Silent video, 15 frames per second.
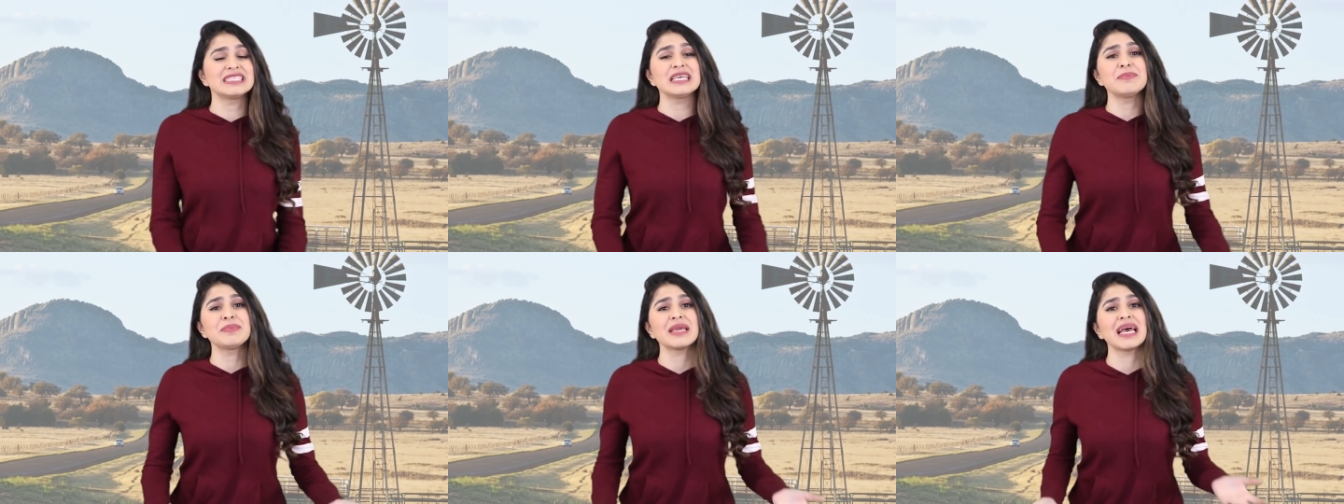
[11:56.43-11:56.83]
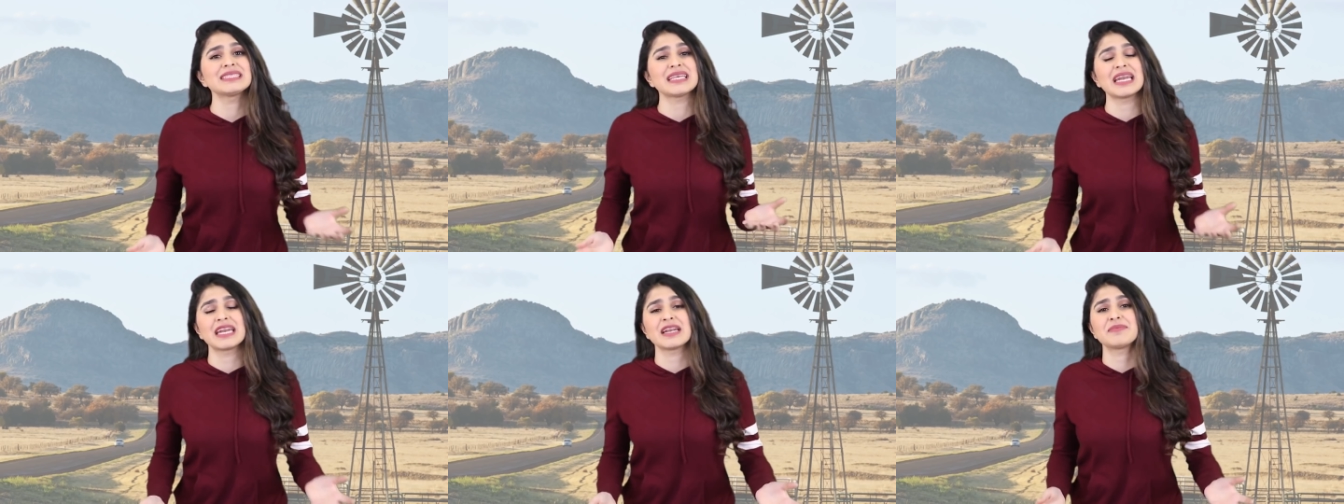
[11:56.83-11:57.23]

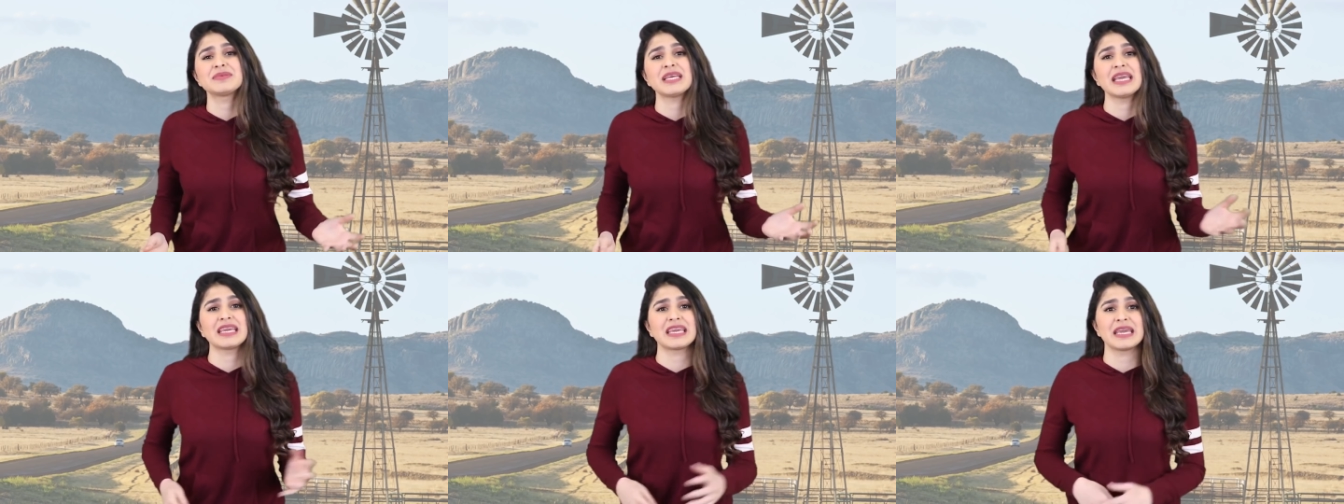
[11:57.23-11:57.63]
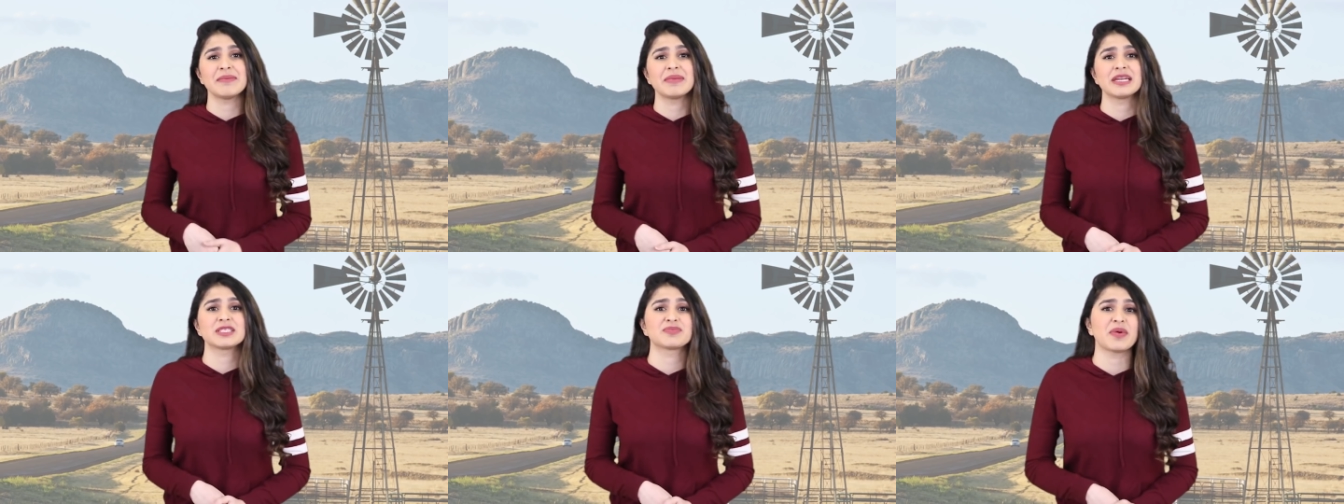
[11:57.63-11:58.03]
CPS ended up taking
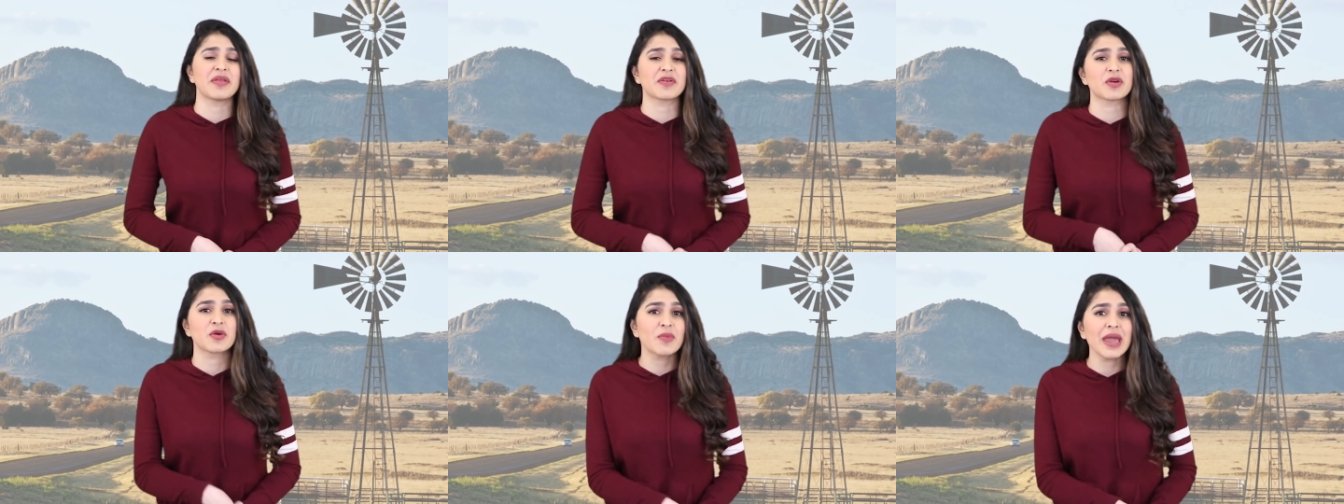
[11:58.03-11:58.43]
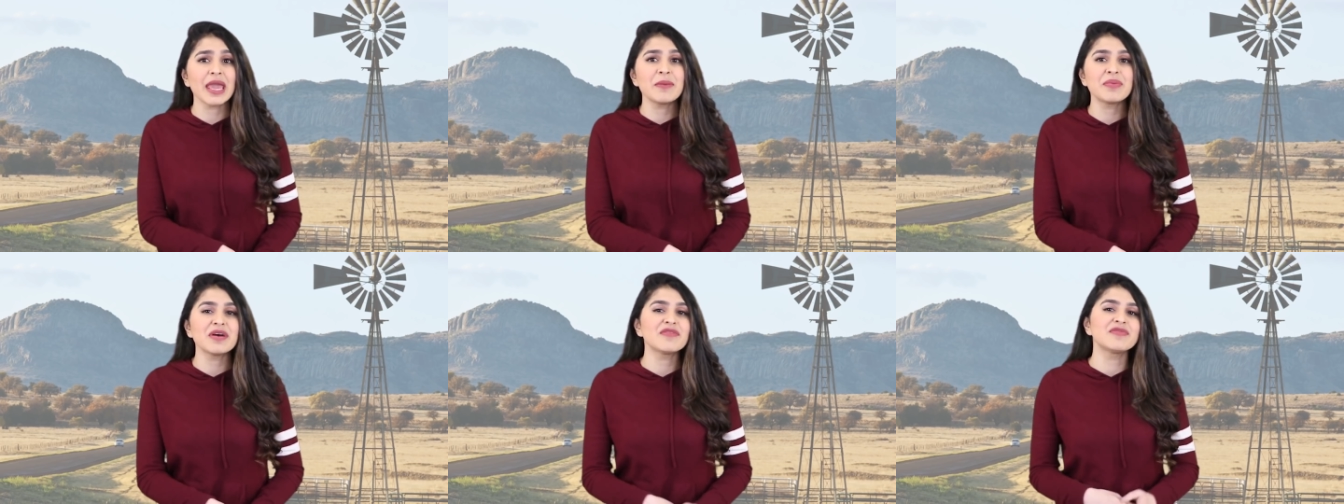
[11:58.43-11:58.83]
him and his brother
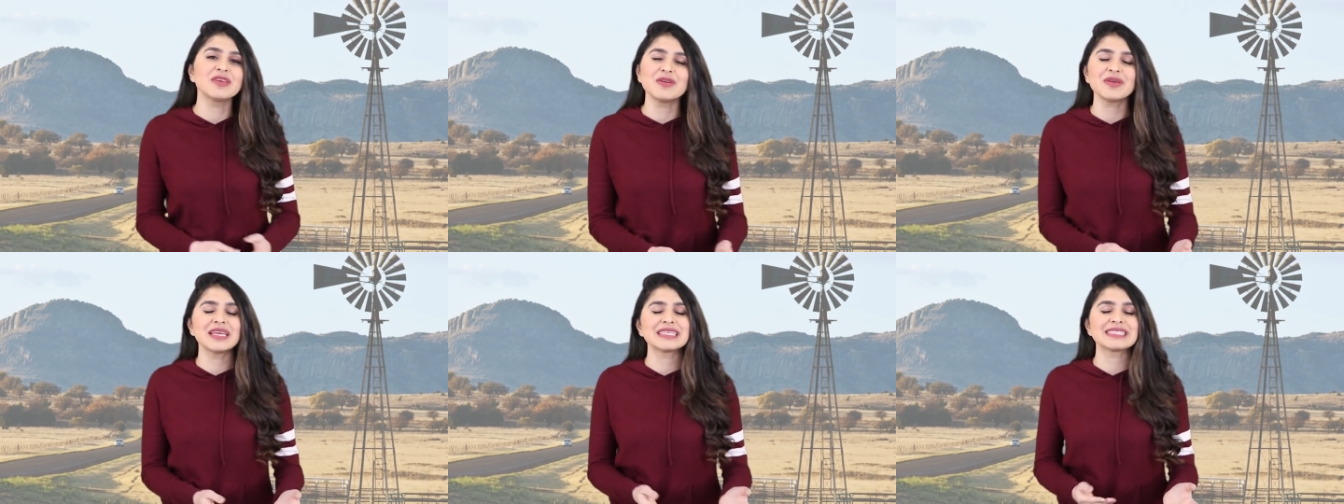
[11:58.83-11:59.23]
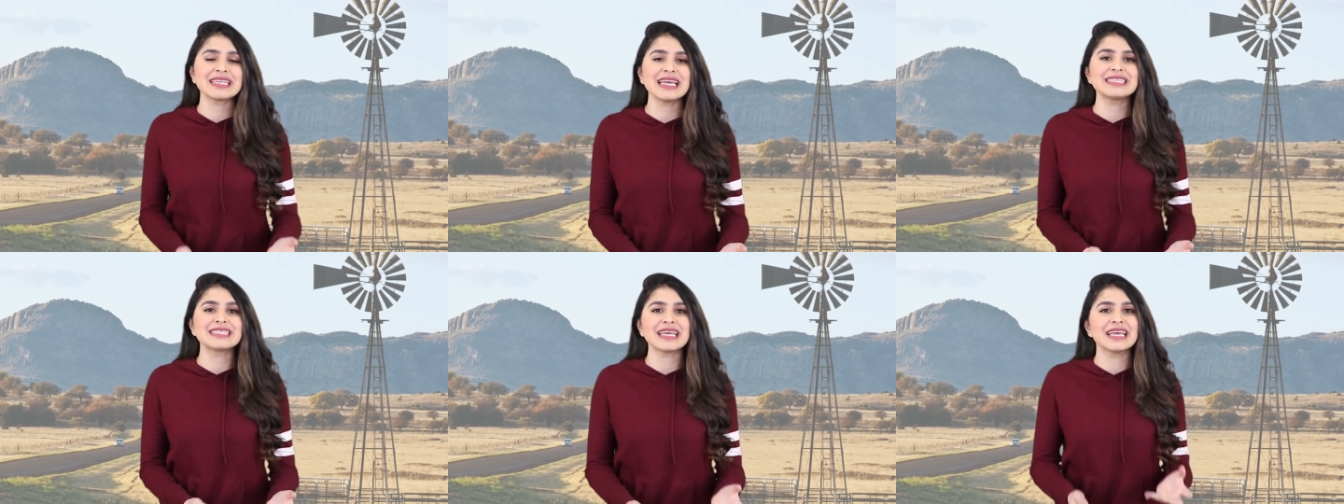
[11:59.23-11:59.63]
away, but a few years
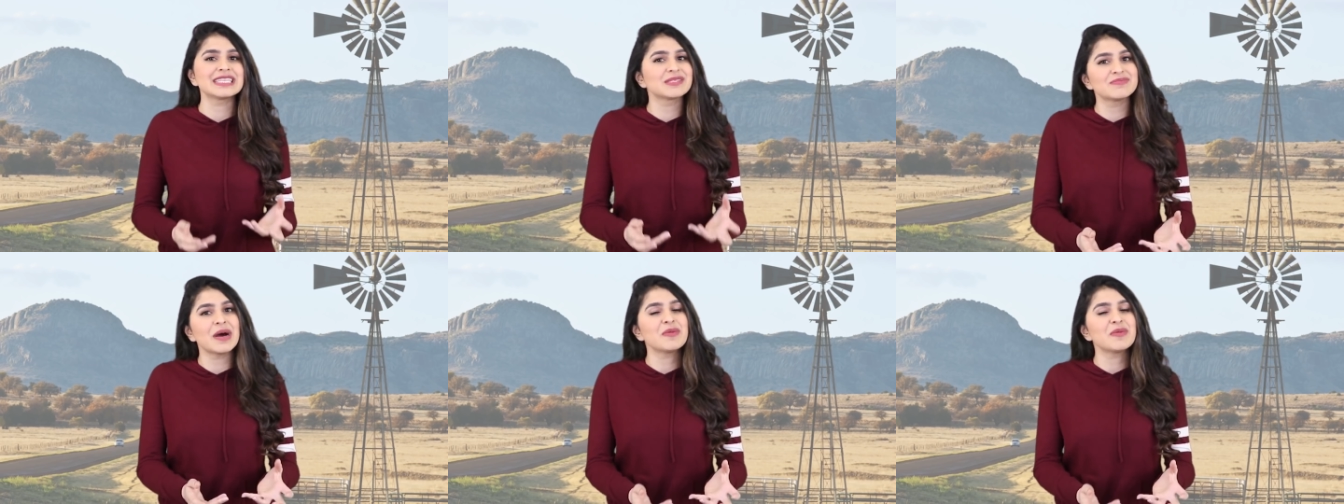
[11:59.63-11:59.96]
later his